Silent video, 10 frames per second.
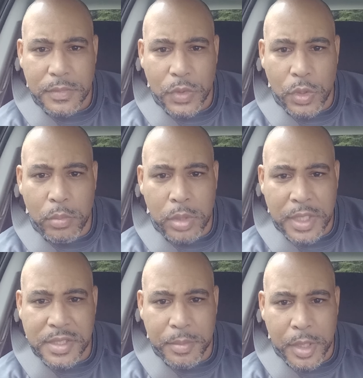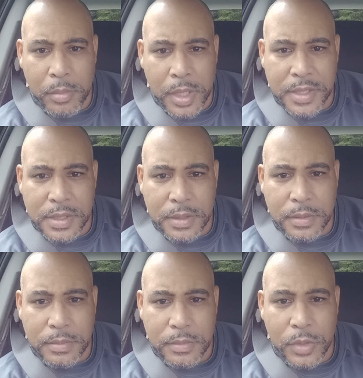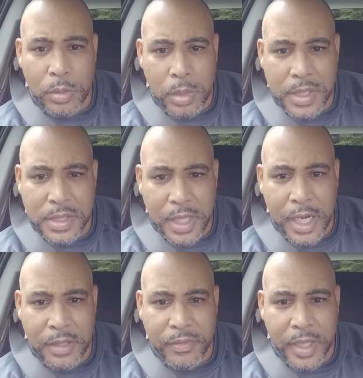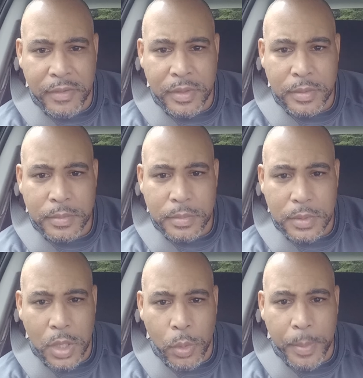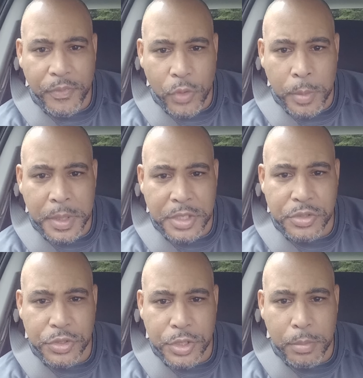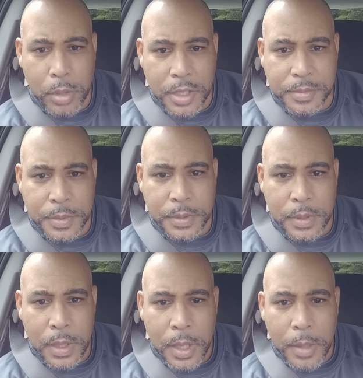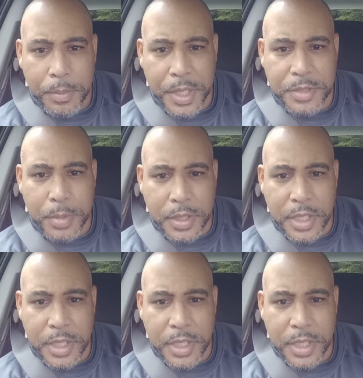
You are blessed to be a blessing. You are blessed and highly favored. No weapon formed against you shall prosper. Peace,